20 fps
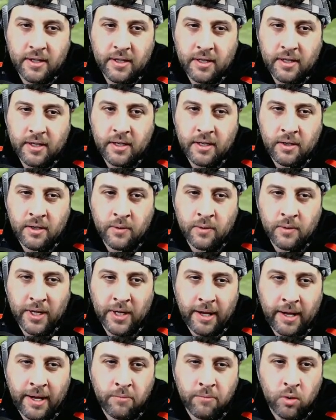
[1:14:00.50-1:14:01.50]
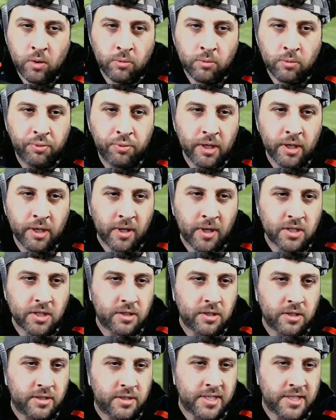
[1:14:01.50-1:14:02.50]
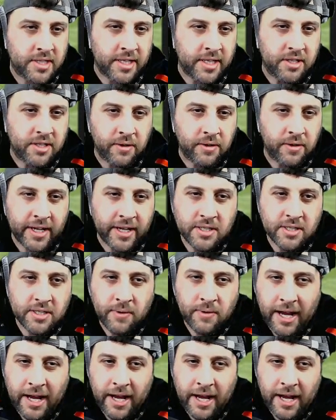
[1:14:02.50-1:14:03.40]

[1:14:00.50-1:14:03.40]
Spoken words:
oh, well, that maul pretty much disintegrates around